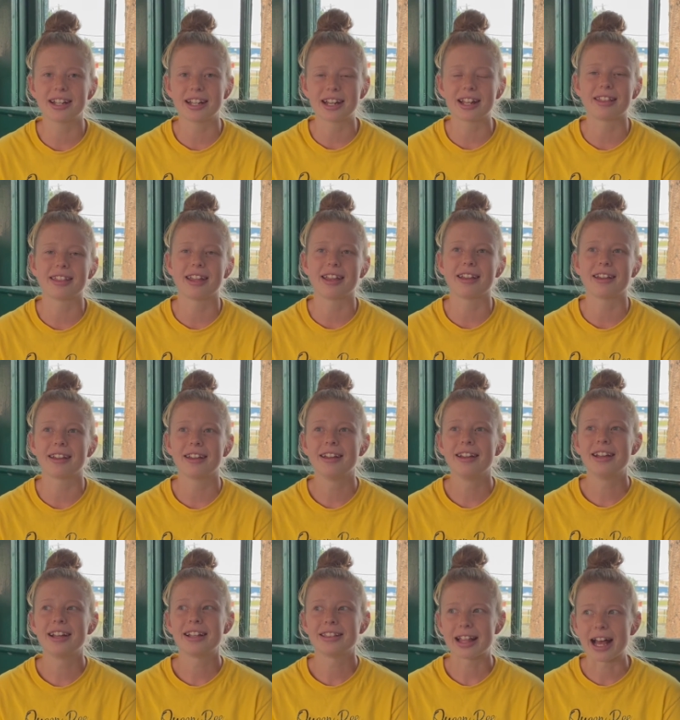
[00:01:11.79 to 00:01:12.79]
And I think
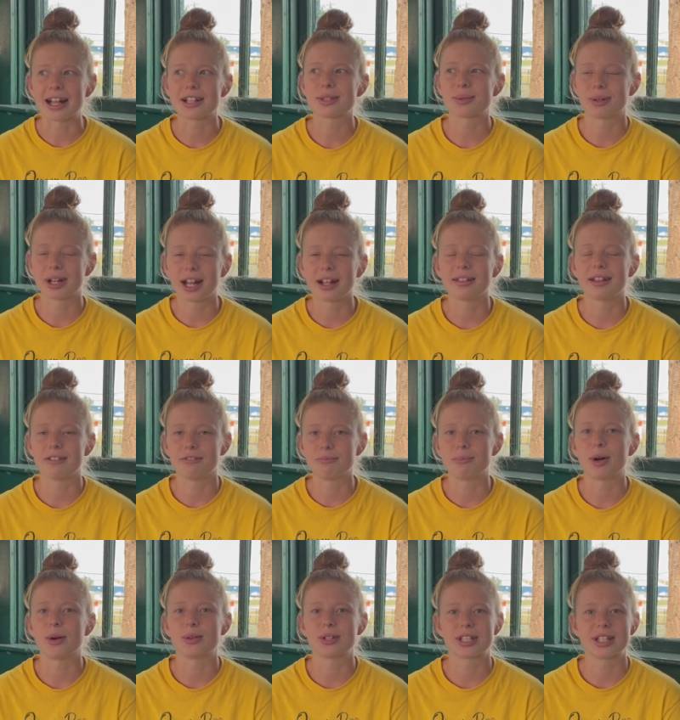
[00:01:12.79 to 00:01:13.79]
that's what I love
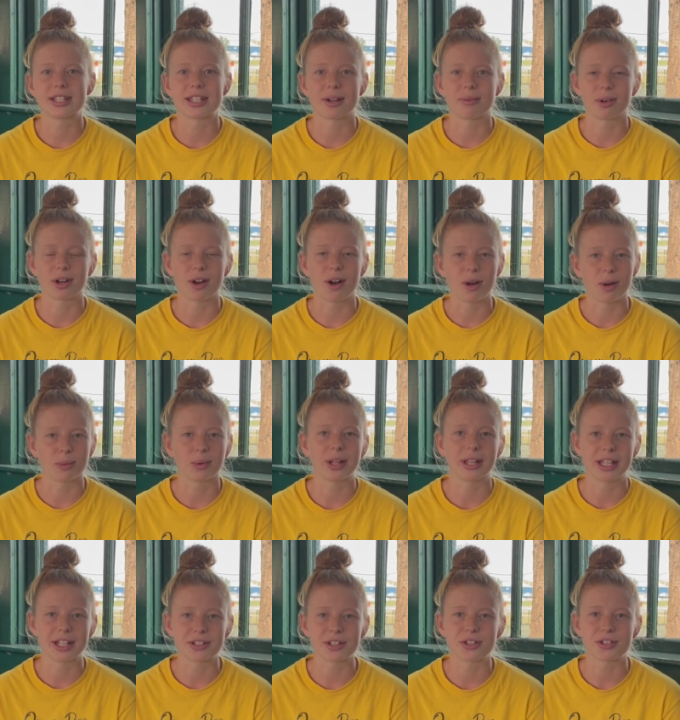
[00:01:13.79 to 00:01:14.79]
most is that we're all
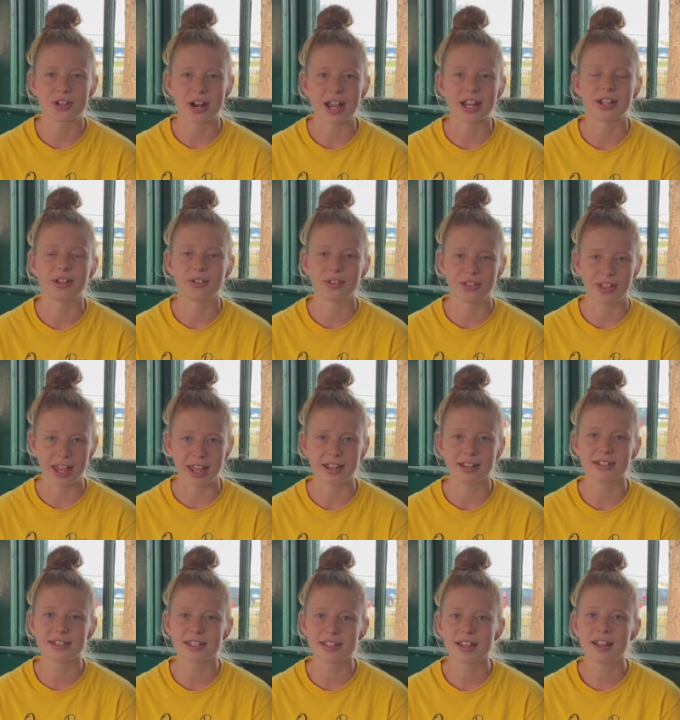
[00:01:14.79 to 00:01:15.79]
willing to try new
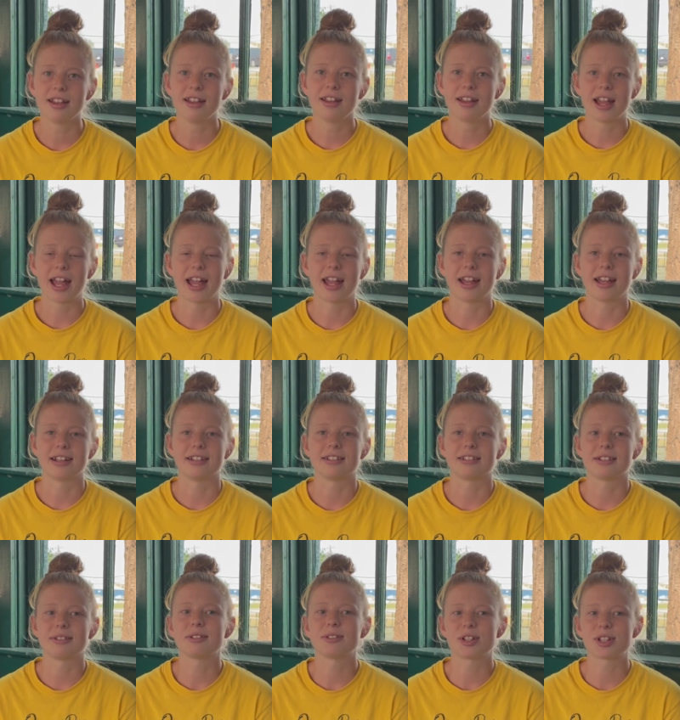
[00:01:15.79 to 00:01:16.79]
things and
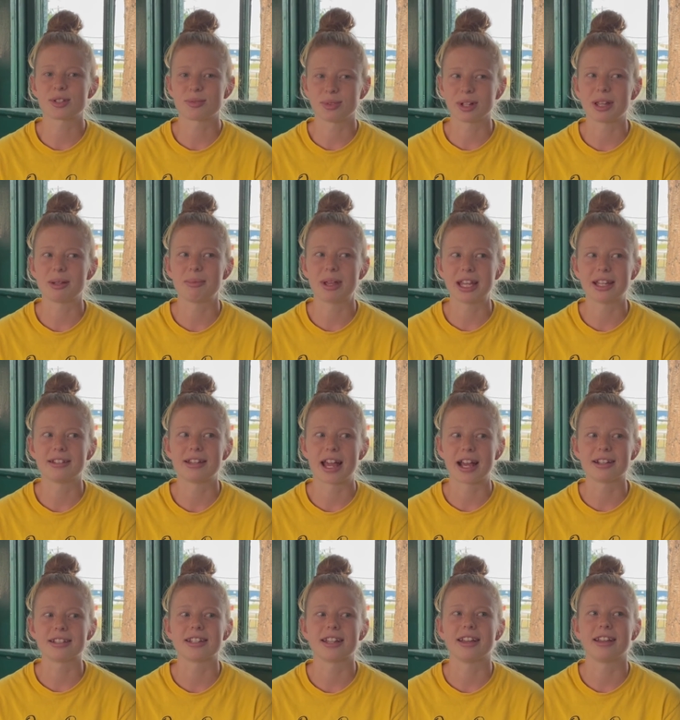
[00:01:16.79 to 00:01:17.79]
just really make
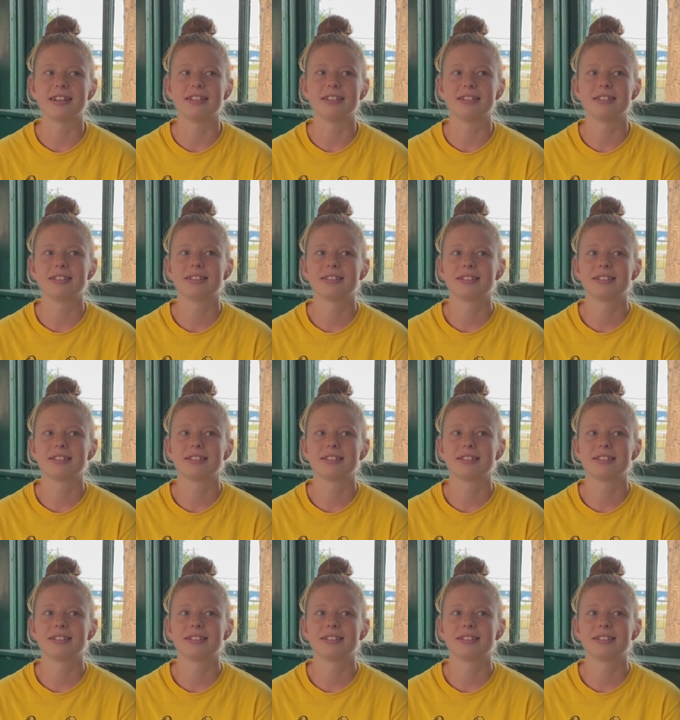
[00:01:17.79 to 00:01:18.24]
Nanton